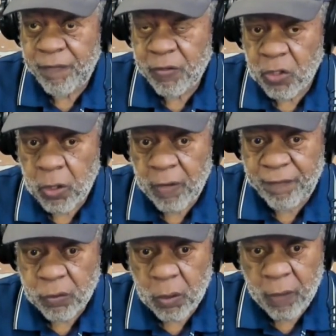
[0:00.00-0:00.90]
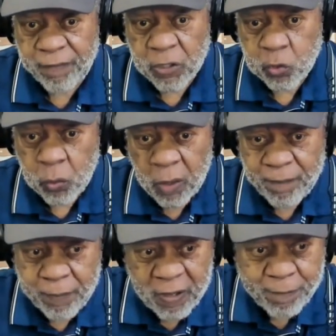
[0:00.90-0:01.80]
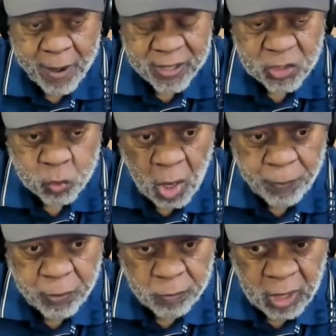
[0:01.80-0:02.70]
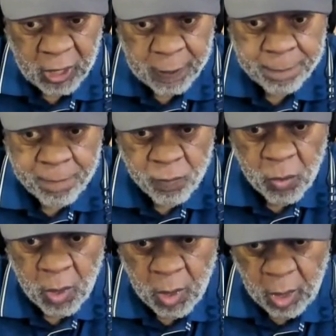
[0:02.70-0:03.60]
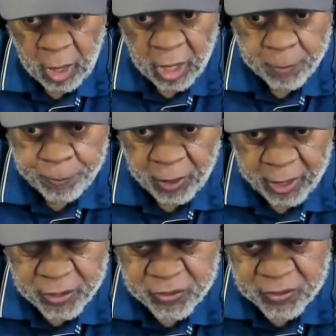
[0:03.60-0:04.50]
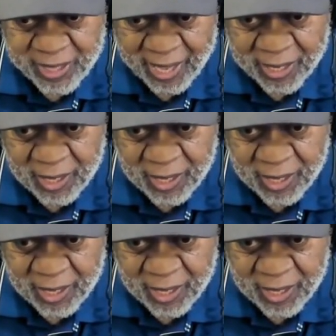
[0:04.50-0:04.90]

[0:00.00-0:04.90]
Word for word: if it's a, if it, if this if, if by the swamp you mean a place that